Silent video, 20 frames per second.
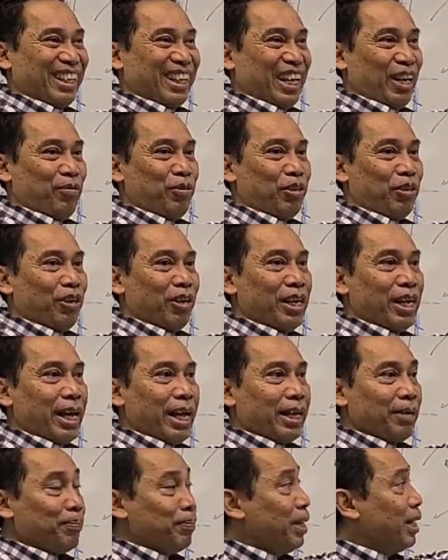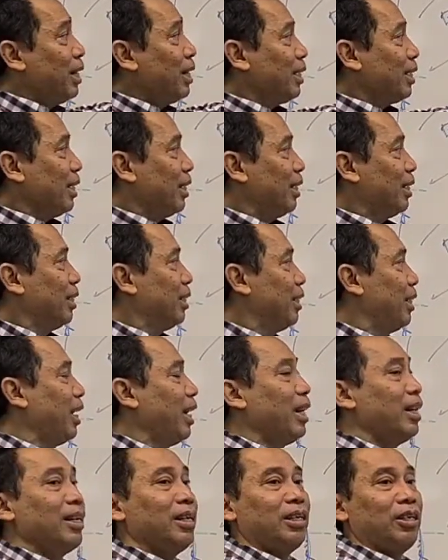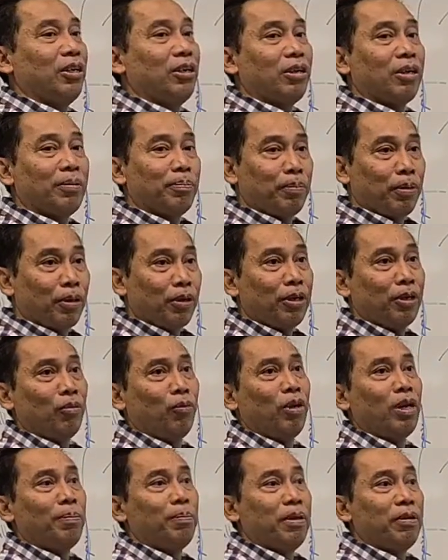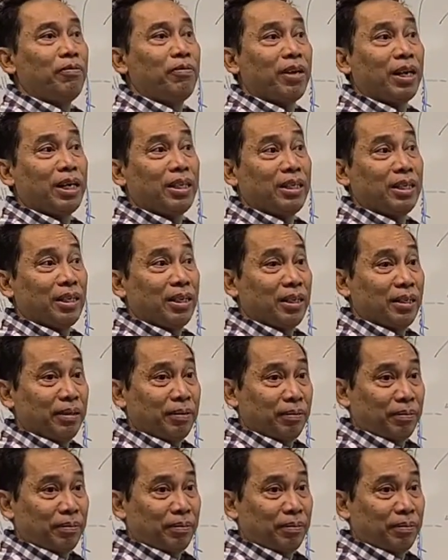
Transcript: If you don't like milk, then your bone will be fragile.